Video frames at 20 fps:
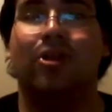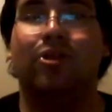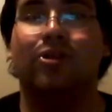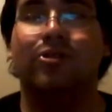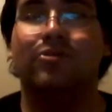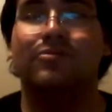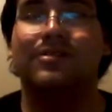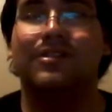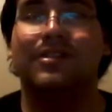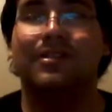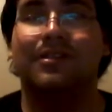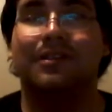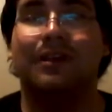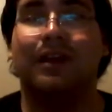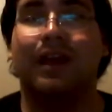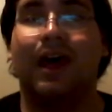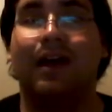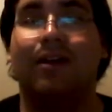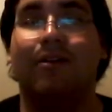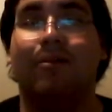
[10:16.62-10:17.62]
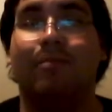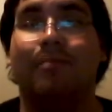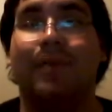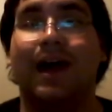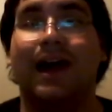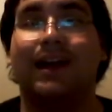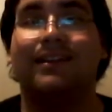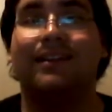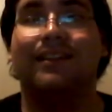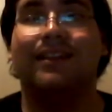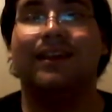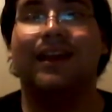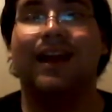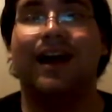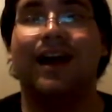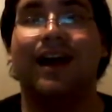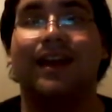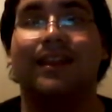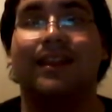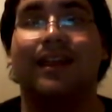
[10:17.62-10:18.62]
lose the title back to the
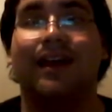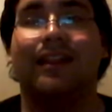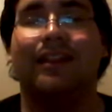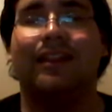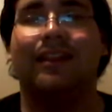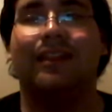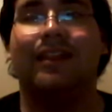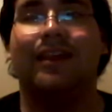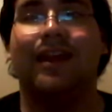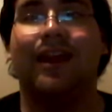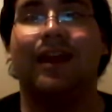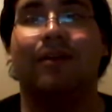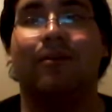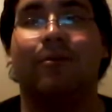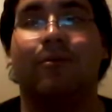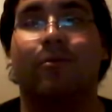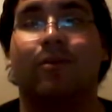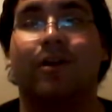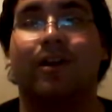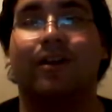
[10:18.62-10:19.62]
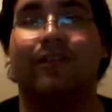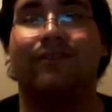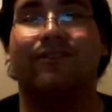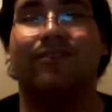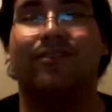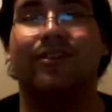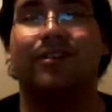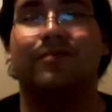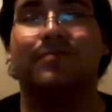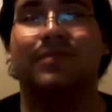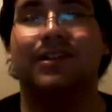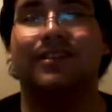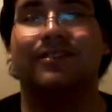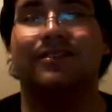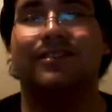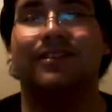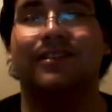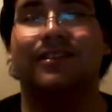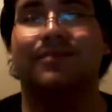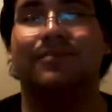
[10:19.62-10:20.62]
guy that they won it from. I
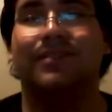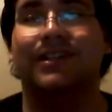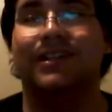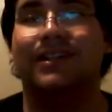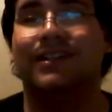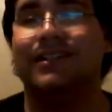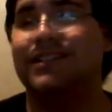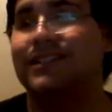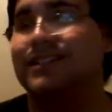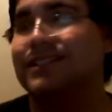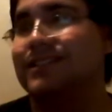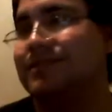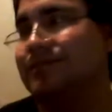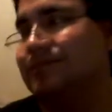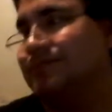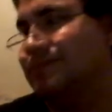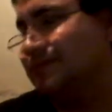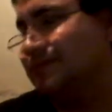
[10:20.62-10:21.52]
don't know. I mean, I just